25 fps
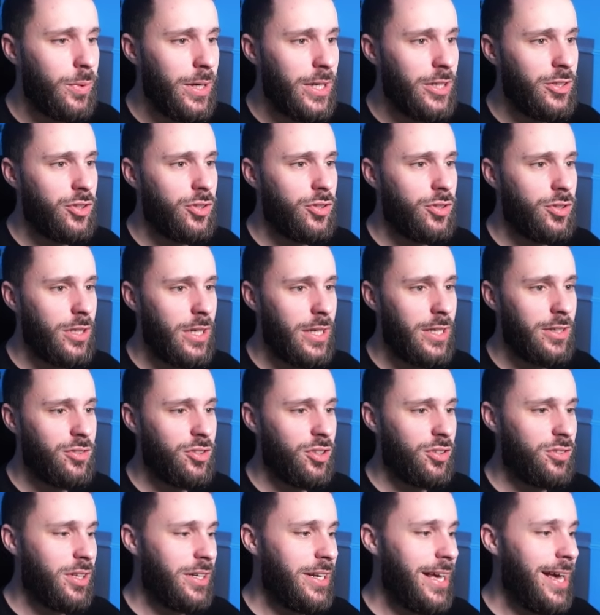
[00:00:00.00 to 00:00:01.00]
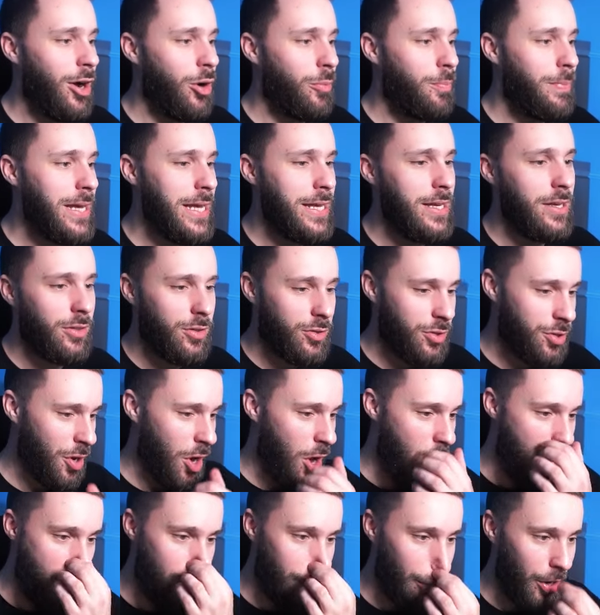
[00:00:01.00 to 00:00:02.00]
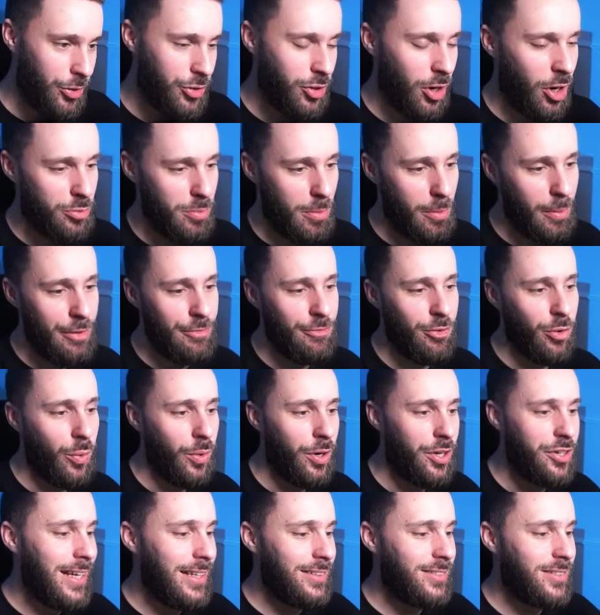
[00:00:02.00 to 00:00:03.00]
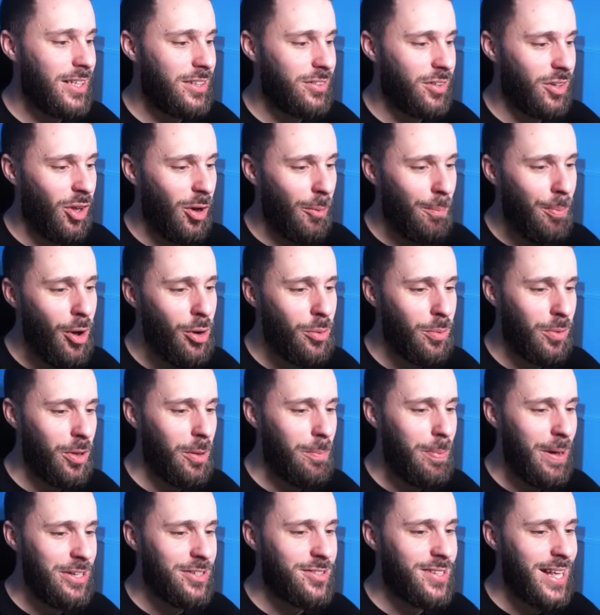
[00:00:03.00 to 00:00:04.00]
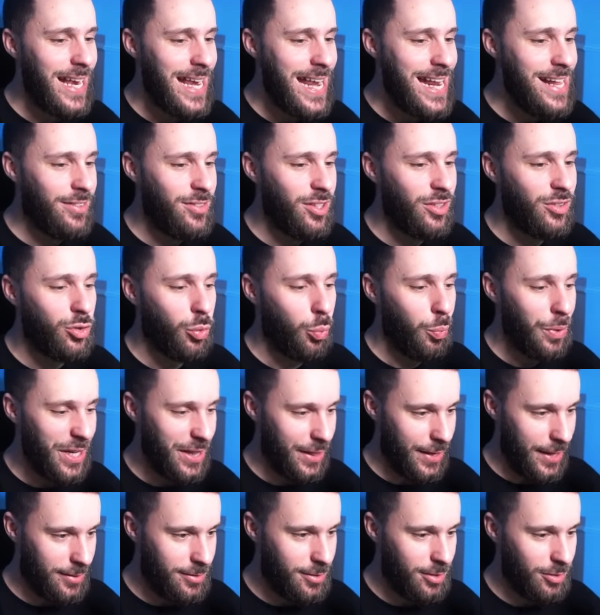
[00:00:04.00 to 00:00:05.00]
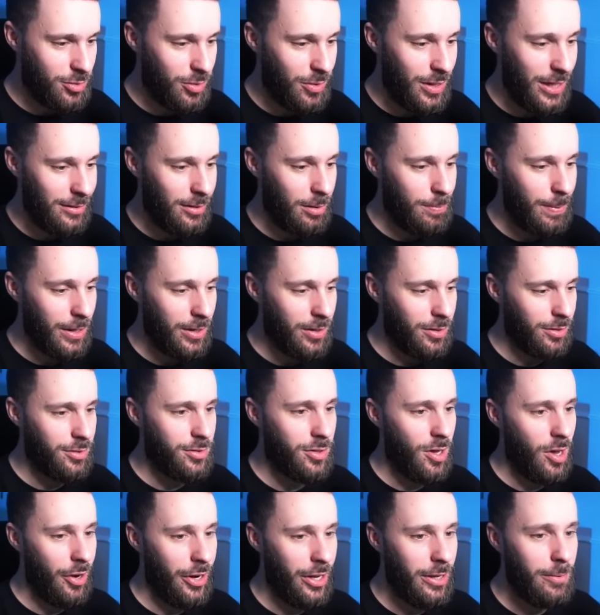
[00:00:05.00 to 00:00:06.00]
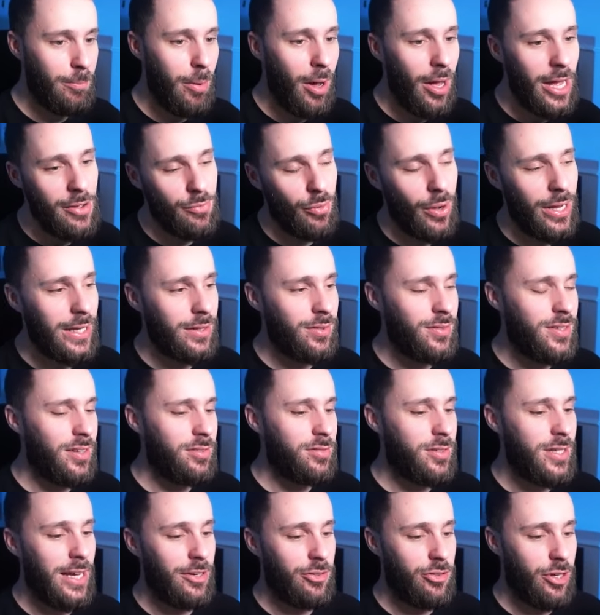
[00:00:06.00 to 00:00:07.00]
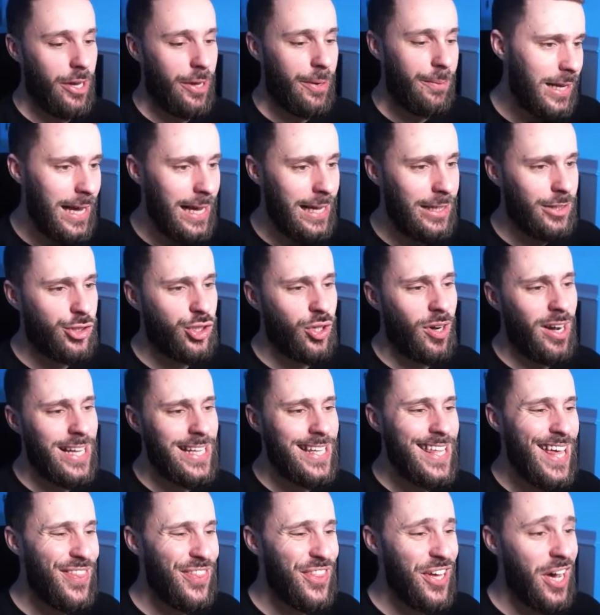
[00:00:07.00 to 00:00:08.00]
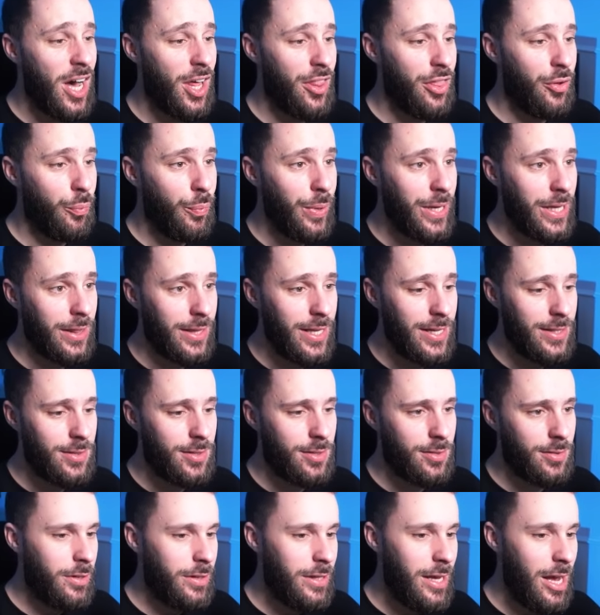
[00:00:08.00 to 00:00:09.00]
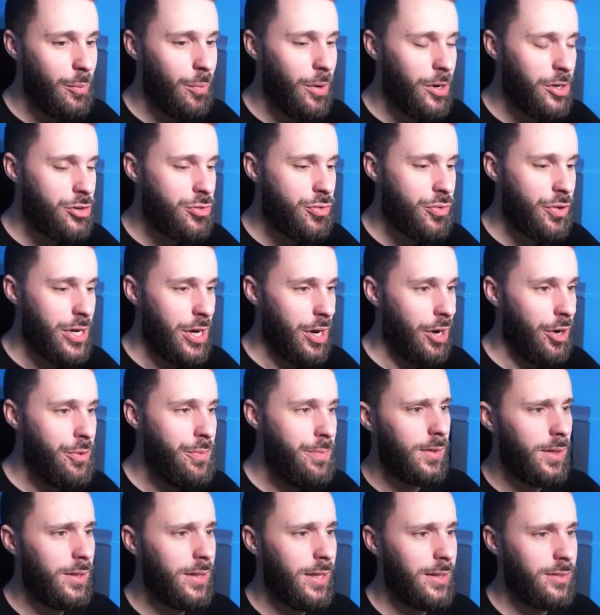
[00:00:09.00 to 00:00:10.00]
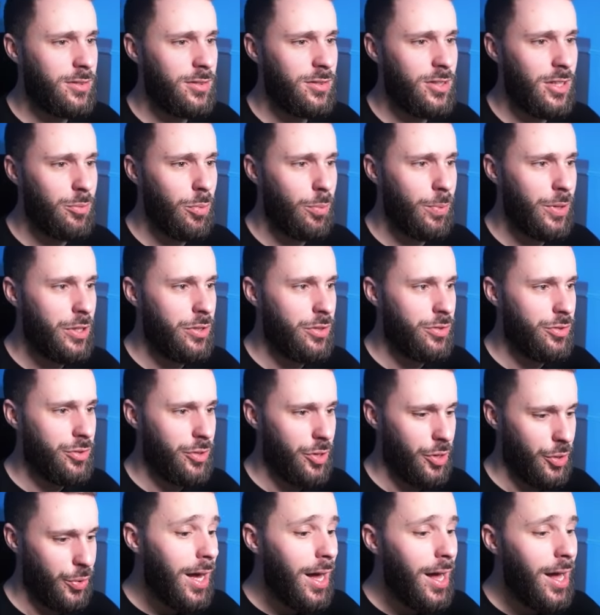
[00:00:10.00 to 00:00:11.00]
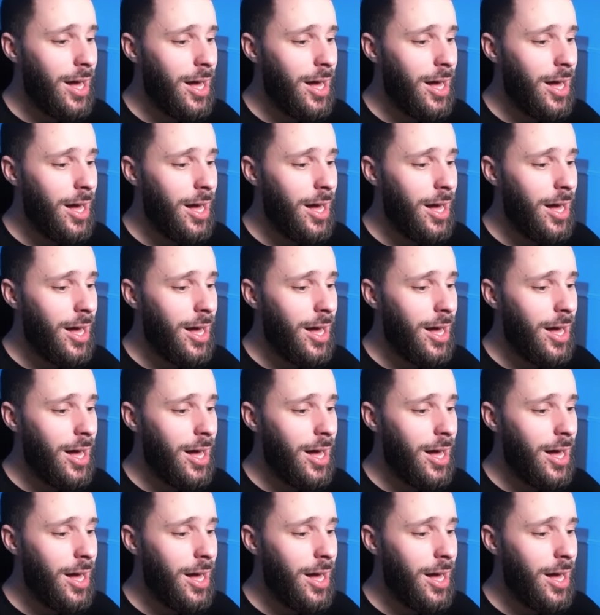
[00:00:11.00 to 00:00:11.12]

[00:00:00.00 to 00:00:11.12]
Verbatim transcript: which is just going to help me turbocharge my way forward. That said, there's a lot of Pokemon on the bench that isn't Wiglett, so that's a bit concerning. But anyway, let's Nest Dash here and try and get that other Wiglett. Did get a Wugtrio. Let's see what we can do.